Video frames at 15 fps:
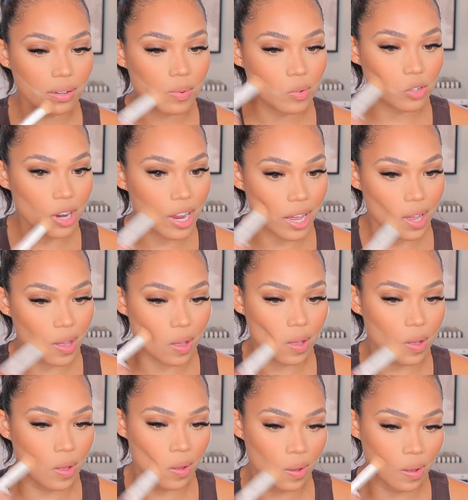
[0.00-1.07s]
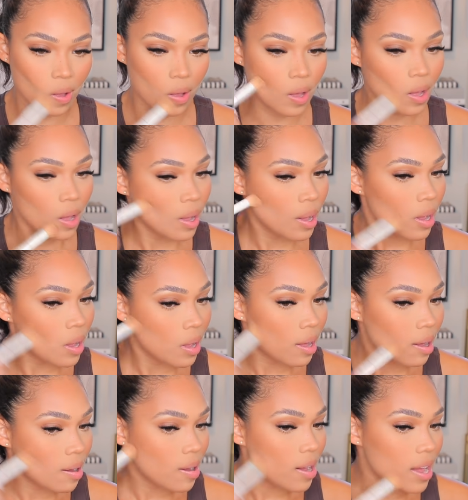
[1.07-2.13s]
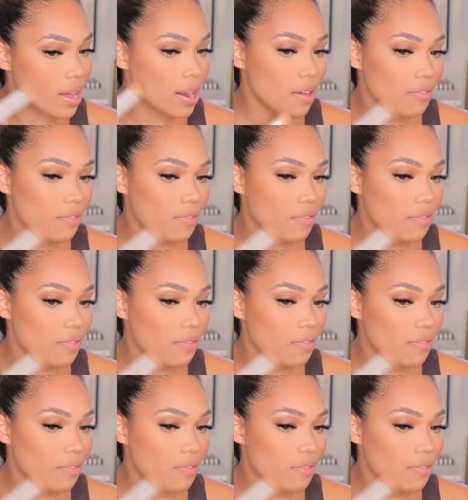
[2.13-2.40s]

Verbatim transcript: Try it. And